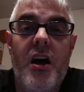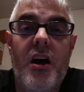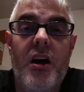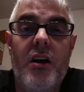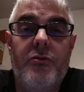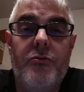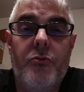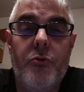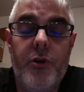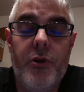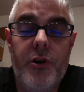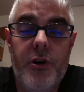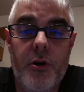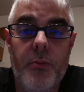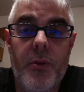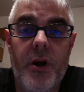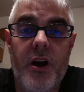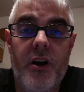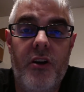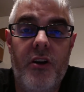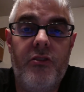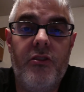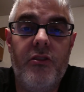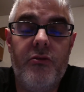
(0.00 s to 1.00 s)
for your
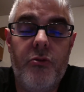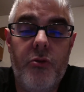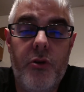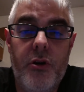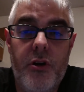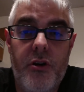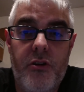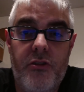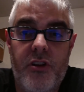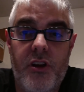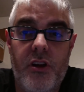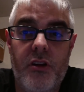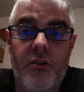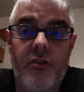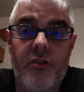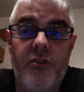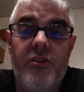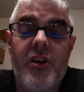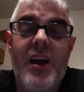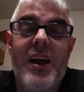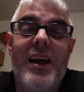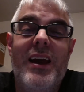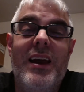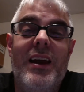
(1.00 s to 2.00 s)
buyers and for your sellers,
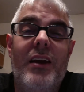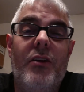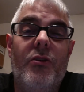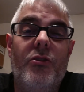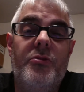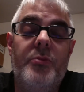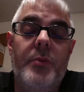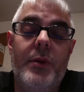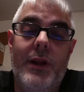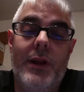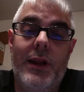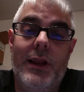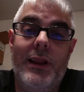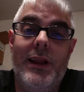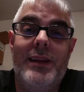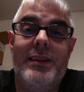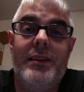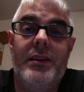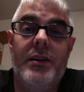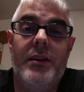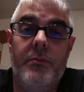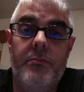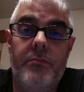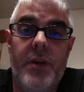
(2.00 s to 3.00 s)
and ultimately let
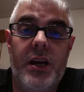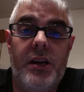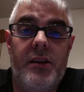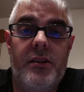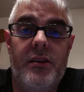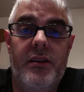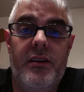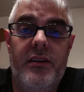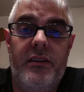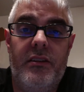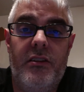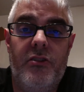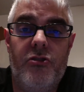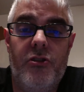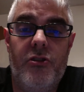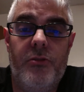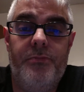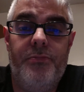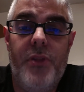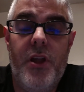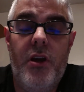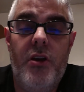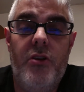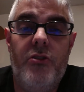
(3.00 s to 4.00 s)
them make the decision.
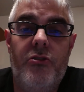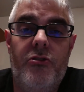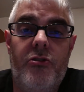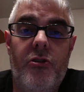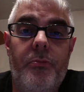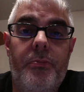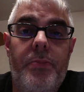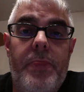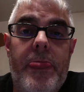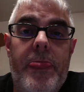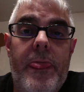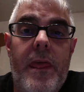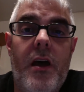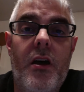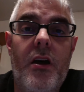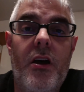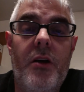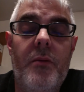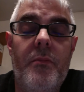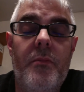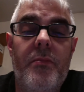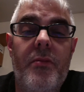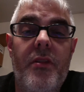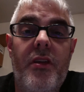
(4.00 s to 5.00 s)
So
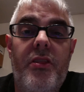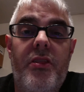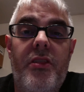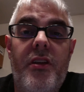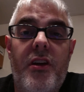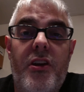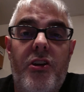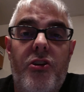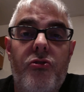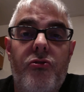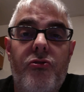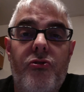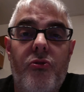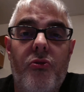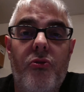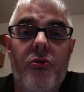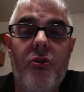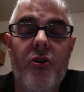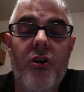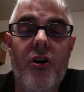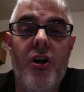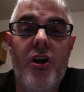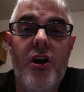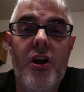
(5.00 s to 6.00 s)
thank you
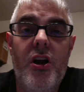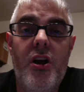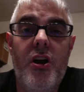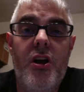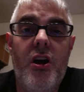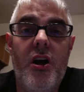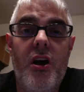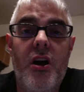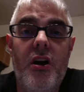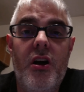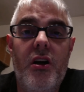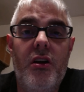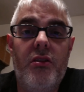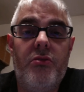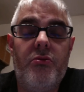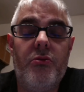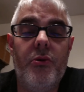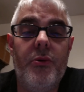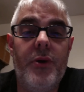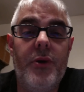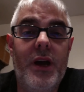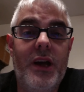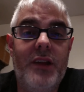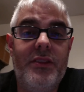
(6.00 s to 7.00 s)
for throwing
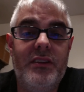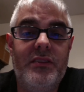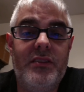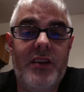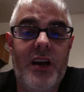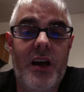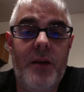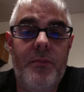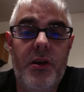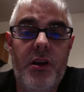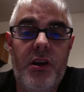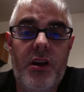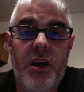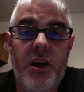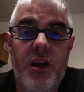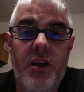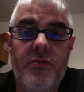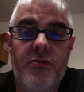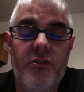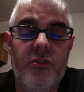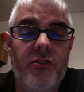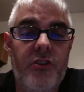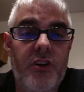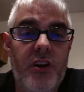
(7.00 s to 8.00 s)
out the topic. If
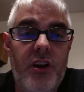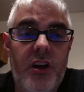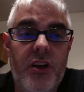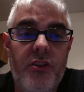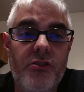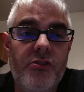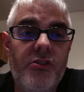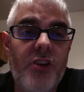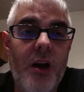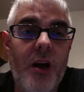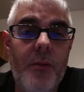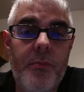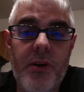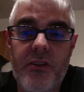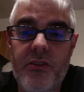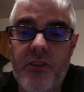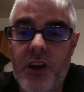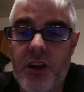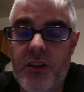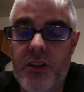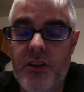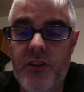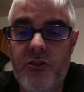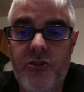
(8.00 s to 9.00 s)
there's any other topics like
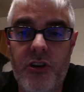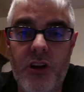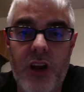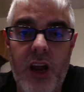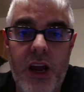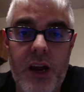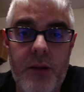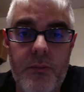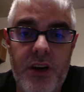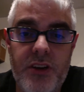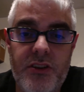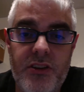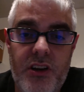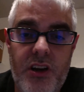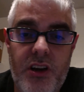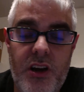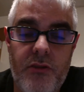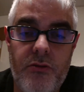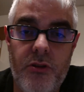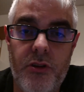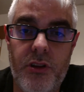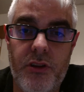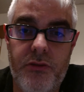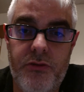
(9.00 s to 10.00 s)
this you'd like me to cover
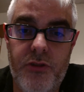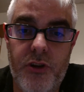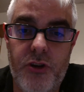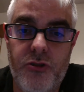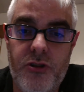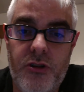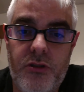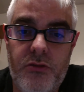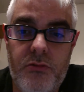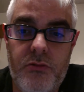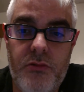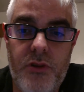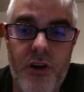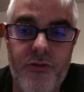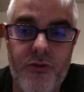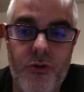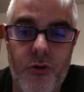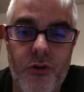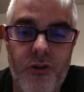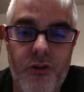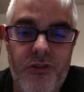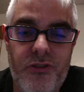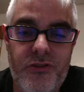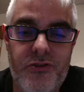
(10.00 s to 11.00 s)
in the future, of
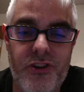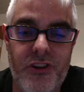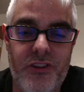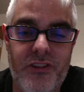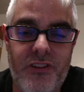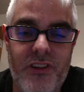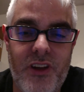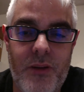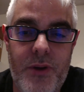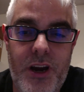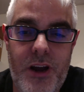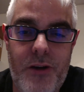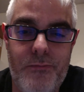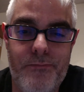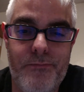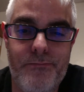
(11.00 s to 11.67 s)
course, just let me know.